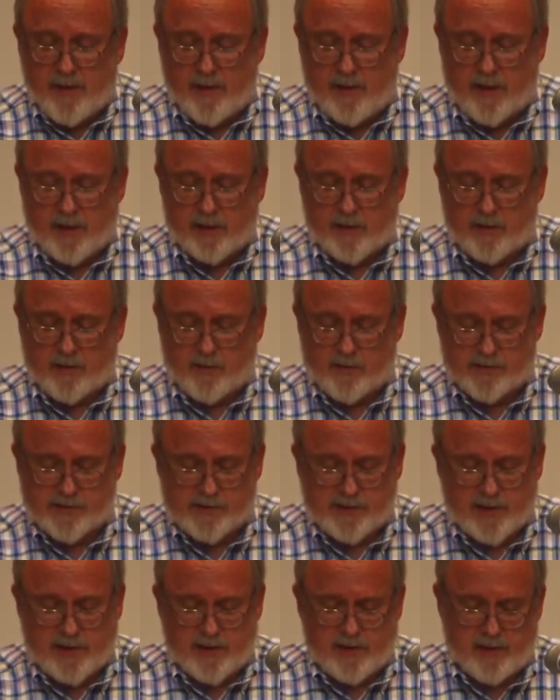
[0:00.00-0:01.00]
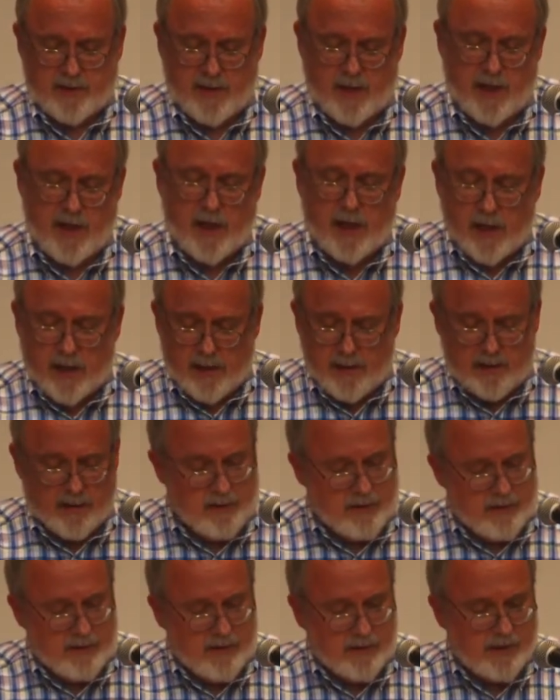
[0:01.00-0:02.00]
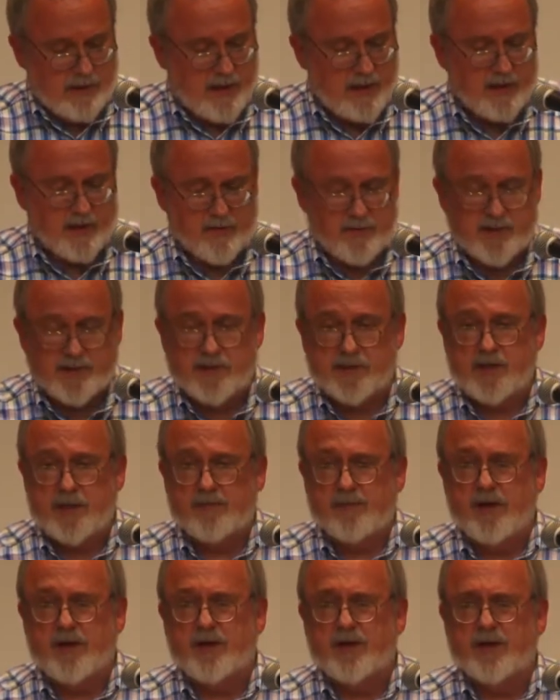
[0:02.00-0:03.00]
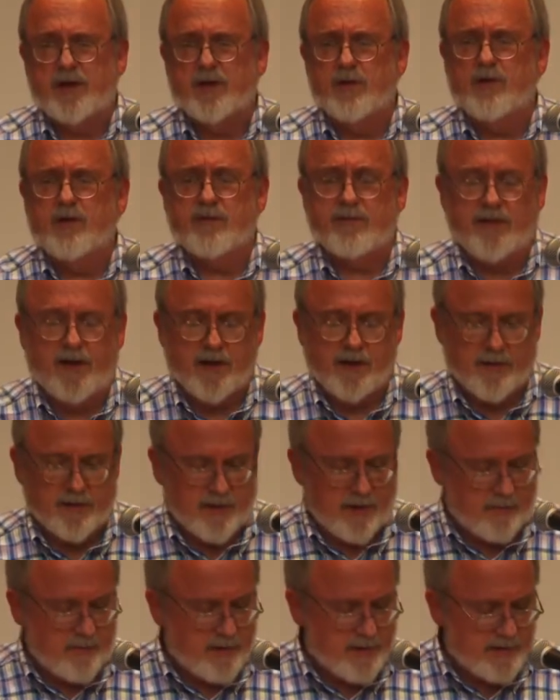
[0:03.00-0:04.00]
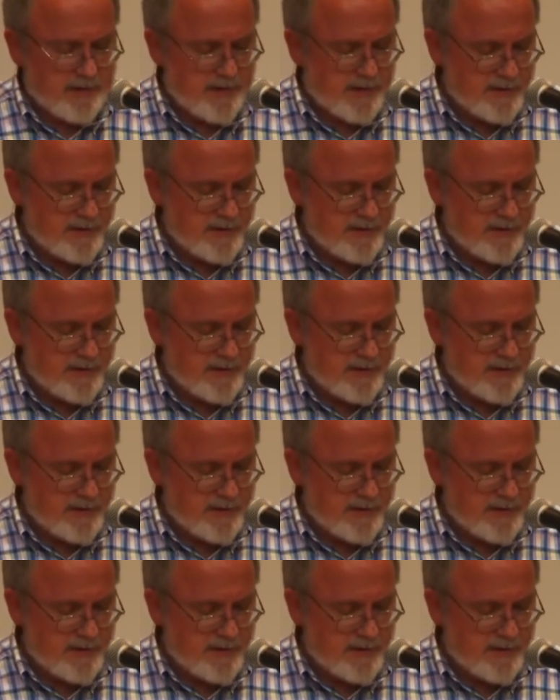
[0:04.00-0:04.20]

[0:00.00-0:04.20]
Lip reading: And the court said, hey, county commissions have nothing to do with firing deputies.